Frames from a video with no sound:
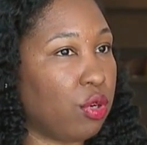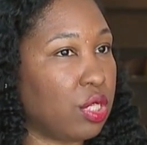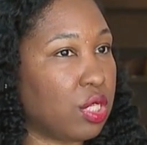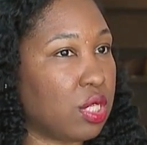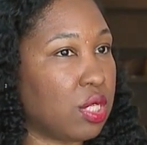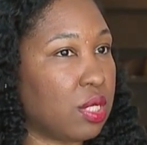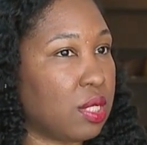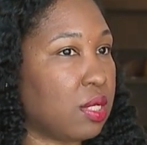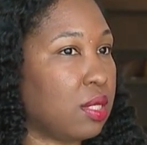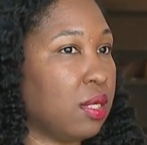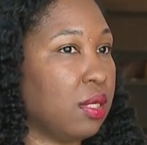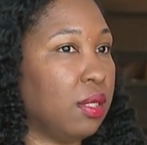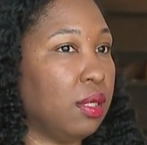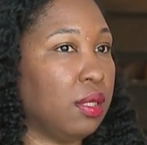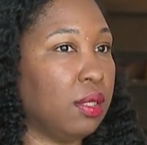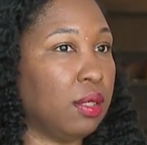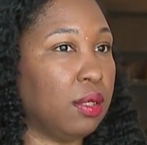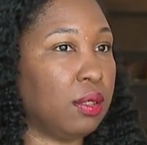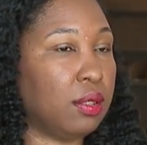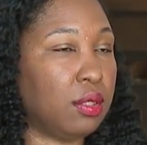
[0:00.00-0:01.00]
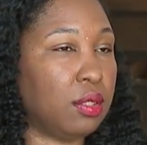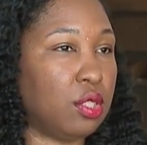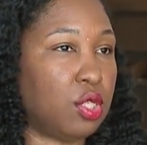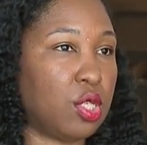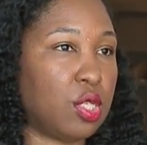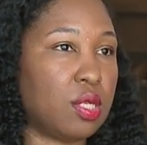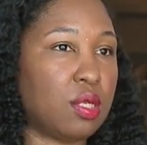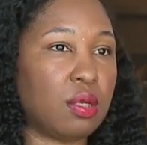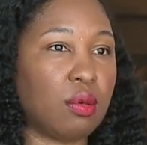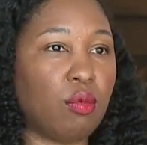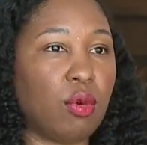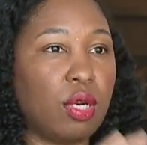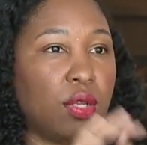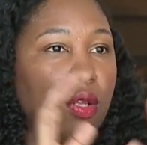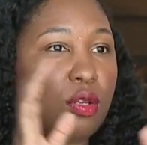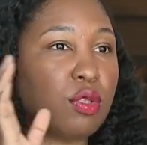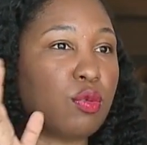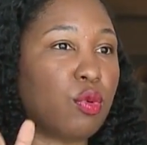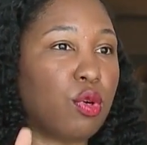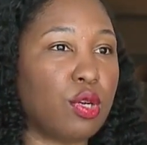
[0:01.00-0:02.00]
which is just one of
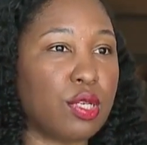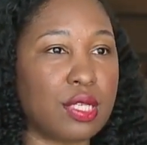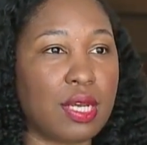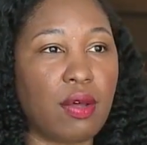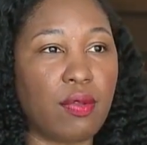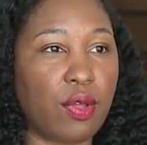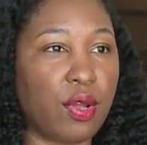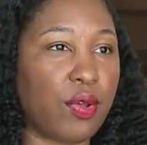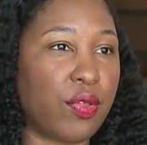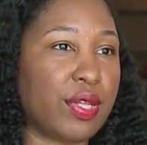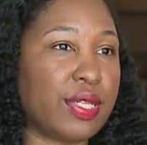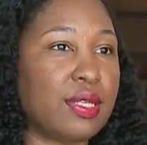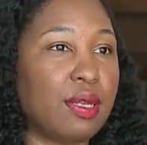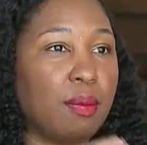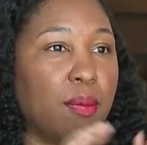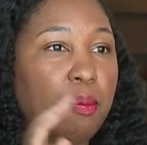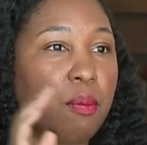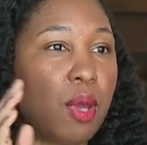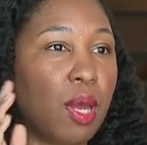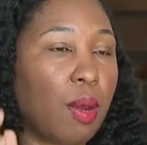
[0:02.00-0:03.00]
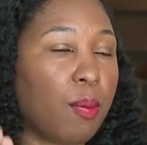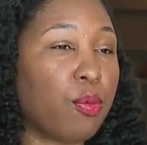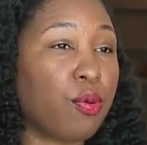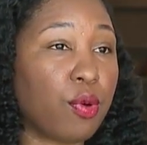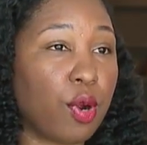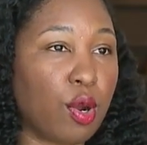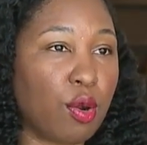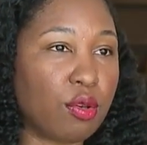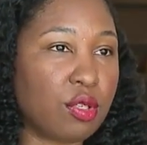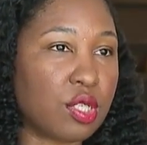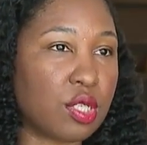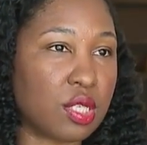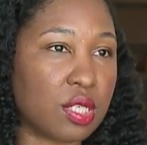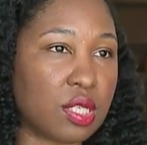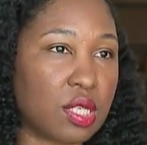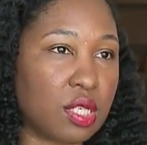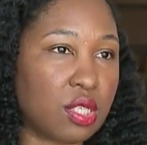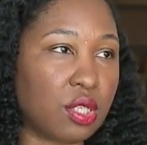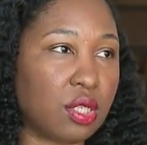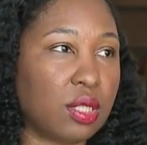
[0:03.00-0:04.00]
those words out there that's an approach to
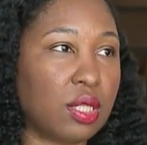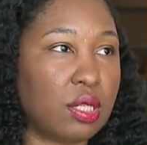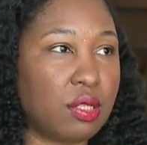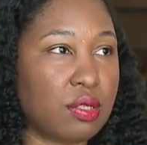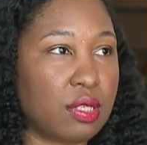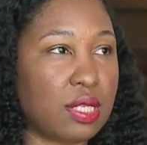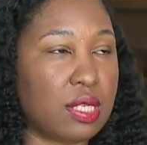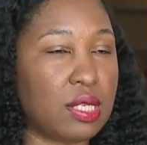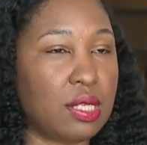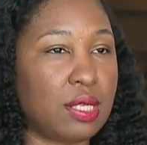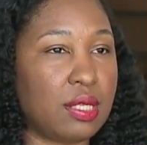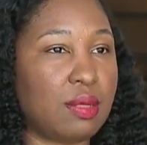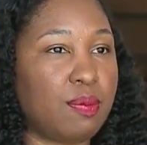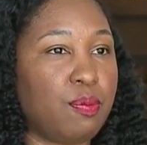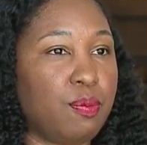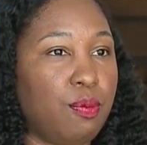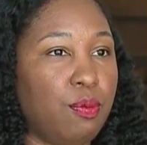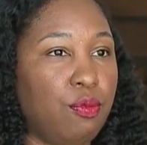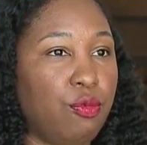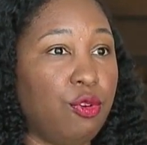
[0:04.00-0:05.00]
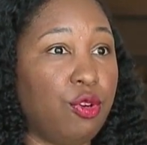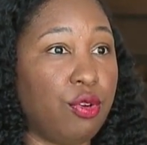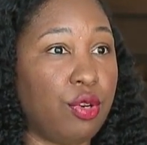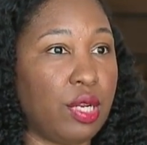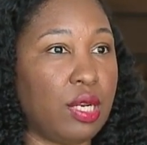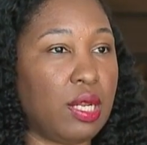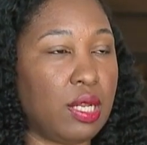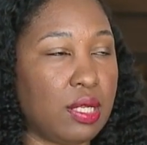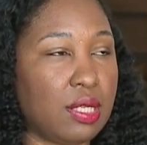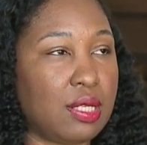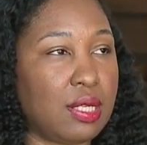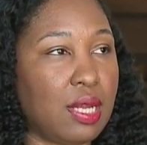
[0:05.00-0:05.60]
teaching literacy that's rooted in